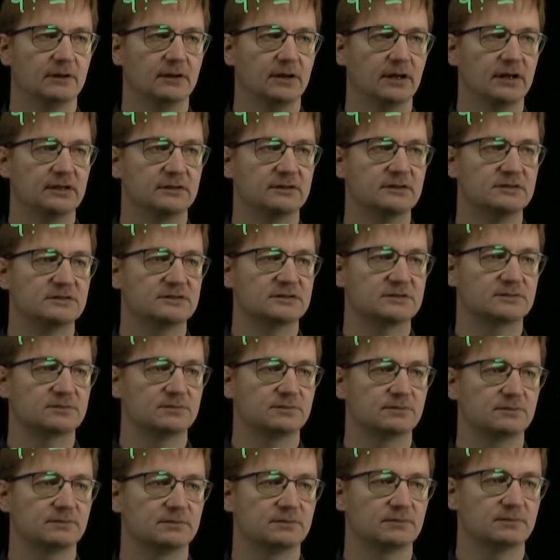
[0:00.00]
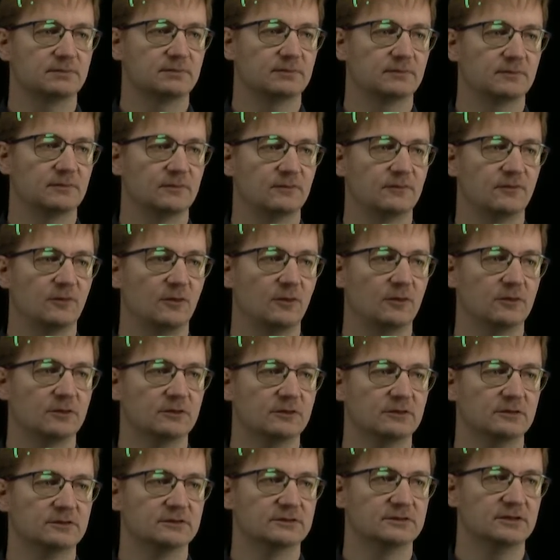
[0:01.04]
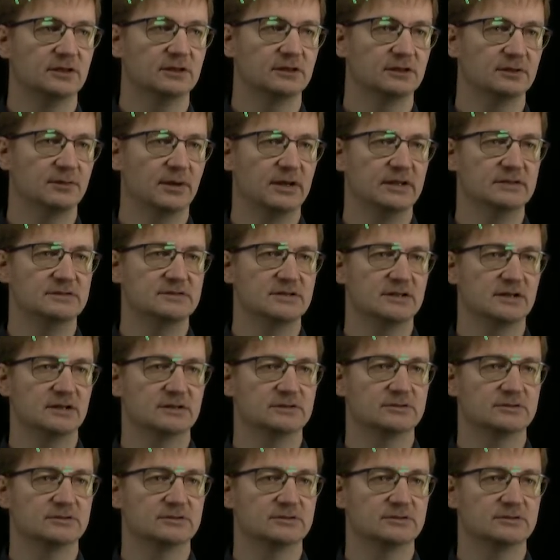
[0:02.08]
And this 4 still remains here.